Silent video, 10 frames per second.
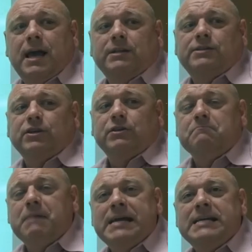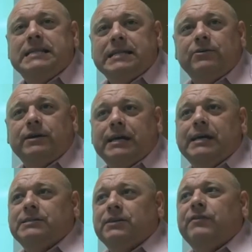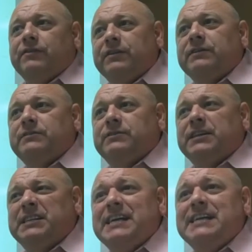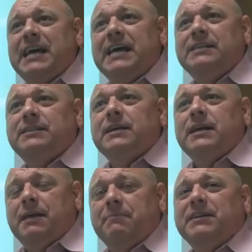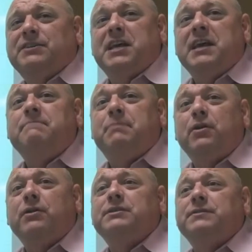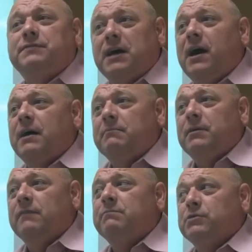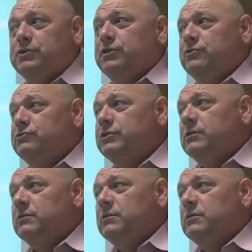And so the main theory is that the, the, the 10 days, it means 10 periods of time of persecution.